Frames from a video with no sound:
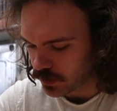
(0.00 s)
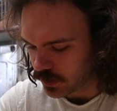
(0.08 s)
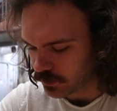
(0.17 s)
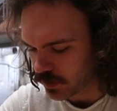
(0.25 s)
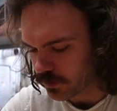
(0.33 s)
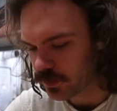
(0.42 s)

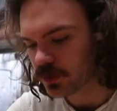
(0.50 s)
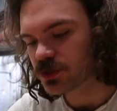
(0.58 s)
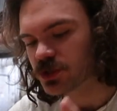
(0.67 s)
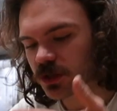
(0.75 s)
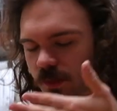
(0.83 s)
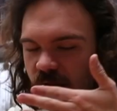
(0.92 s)
I'm, I'm pretty
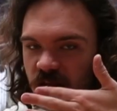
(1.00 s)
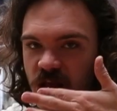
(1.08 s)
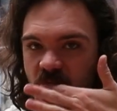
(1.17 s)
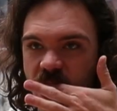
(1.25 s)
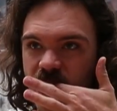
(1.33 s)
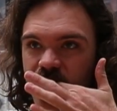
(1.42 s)
chill about
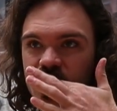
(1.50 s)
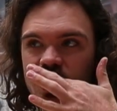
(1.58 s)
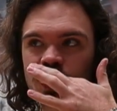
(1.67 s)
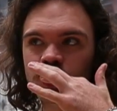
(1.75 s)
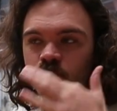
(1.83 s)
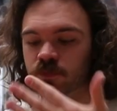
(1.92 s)

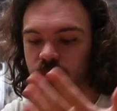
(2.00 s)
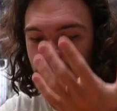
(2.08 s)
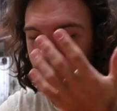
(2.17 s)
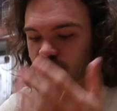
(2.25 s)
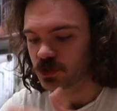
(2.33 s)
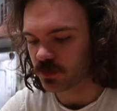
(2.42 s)

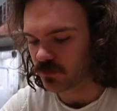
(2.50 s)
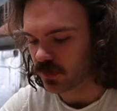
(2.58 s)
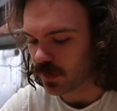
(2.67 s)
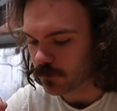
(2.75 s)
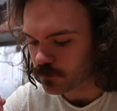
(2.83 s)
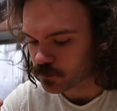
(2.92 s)
it. It should be
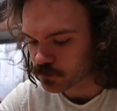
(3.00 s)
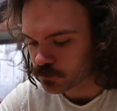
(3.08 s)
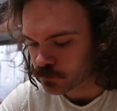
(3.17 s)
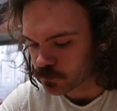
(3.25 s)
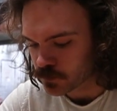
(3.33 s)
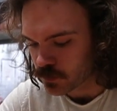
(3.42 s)
fun.
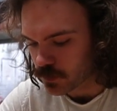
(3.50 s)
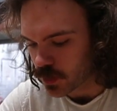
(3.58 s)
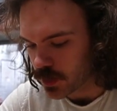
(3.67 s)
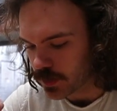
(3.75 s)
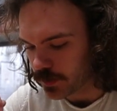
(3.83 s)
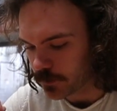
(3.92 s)

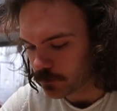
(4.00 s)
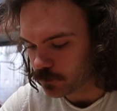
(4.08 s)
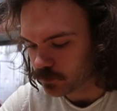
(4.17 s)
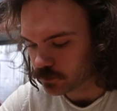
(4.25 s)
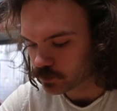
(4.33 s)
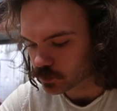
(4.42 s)

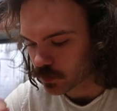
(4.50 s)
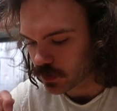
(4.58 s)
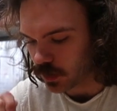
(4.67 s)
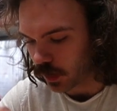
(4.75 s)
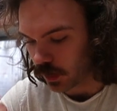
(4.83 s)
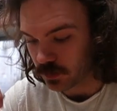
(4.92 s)
Um,
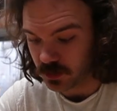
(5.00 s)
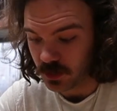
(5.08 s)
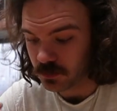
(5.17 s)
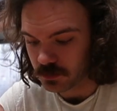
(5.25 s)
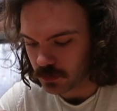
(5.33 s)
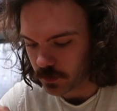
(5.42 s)
uh,
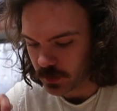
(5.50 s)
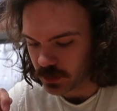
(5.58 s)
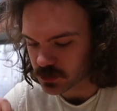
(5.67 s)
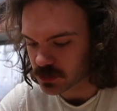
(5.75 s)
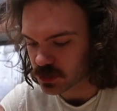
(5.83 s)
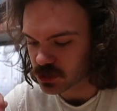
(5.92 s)
yeah, I mean,
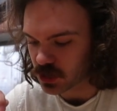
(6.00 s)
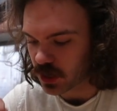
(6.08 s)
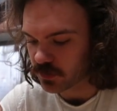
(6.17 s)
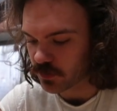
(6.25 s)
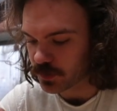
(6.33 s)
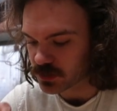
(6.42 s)
it's the
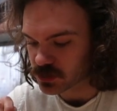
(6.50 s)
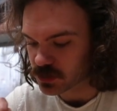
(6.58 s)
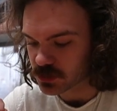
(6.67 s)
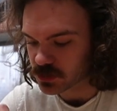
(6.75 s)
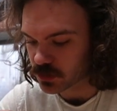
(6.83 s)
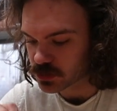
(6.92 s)
start of a
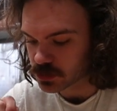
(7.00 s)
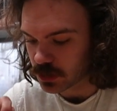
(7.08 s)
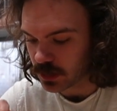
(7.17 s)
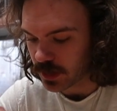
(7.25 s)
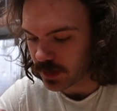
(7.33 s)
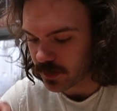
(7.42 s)
business, so it's
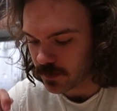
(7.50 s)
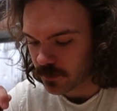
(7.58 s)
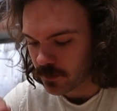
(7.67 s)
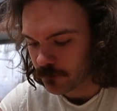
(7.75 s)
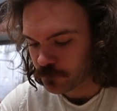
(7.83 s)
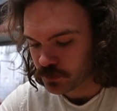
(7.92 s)
not like
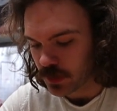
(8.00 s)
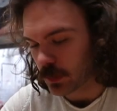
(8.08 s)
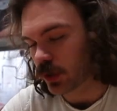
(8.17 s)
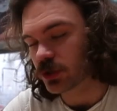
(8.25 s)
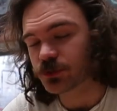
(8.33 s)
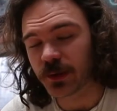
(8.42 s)
I'm
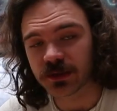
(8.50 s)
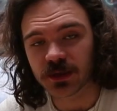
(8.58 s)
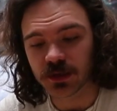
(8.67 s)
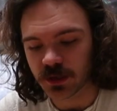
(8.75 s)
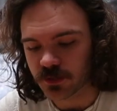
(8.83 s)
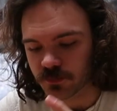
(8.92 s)
not
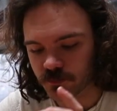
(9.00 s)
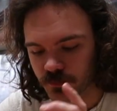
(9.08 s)
expecting like